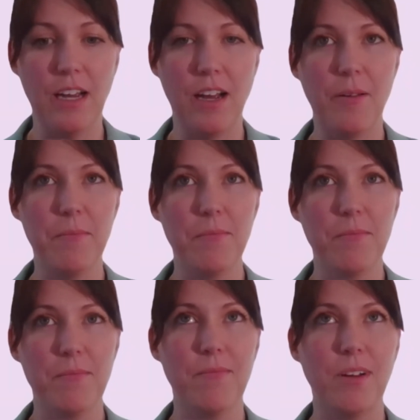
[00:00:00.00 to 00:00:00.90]

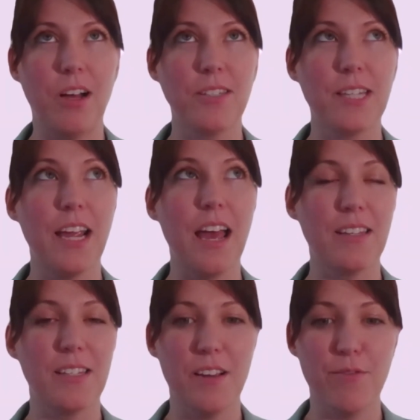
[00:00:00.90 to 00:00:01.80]
I'll say
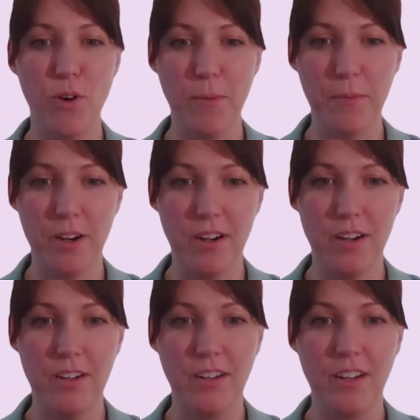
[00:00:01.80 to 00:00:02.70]
as a former